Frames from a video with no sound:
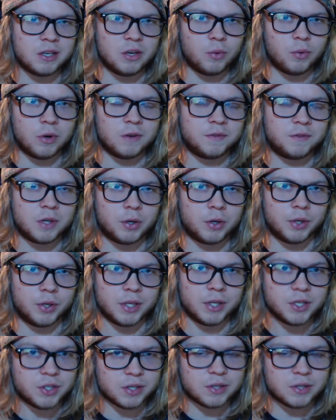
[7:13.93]
anyone if they're
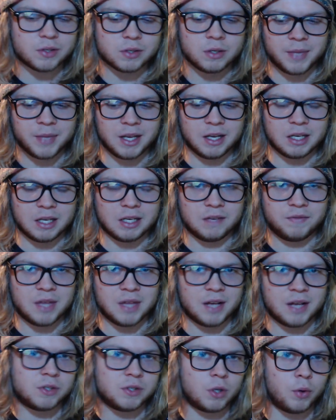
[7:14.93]
religious, if
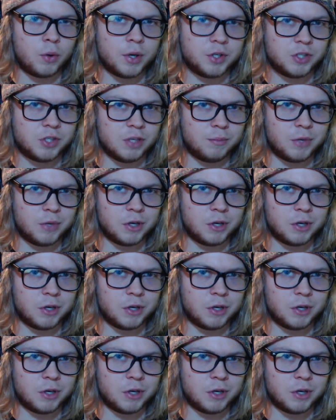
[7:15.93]
that's the question.